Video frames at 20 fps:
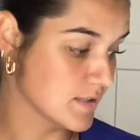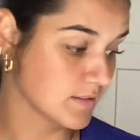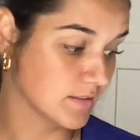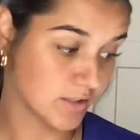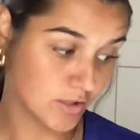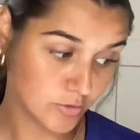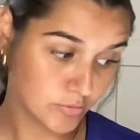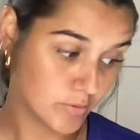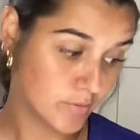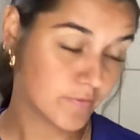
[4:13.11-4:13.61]

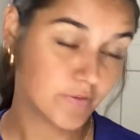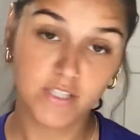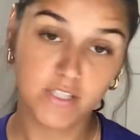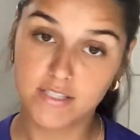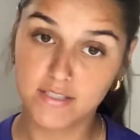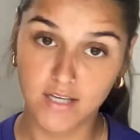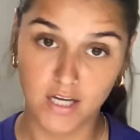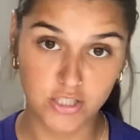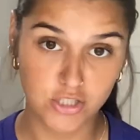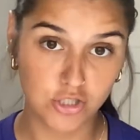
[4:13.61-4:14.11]
little room for
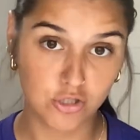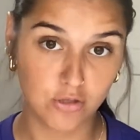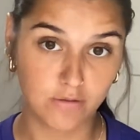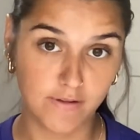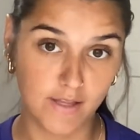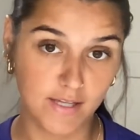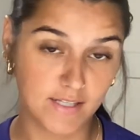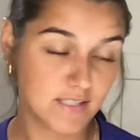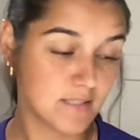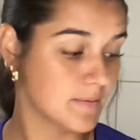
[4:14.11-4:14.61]
discussion or
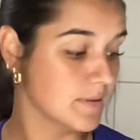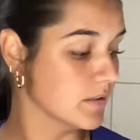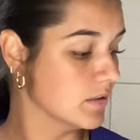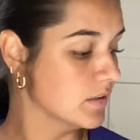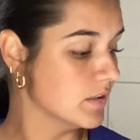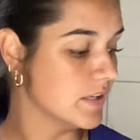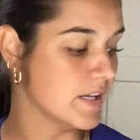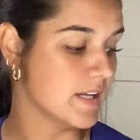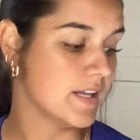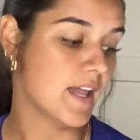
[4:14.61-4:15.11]

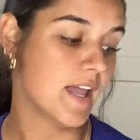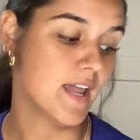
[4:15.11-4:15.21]
flexibility,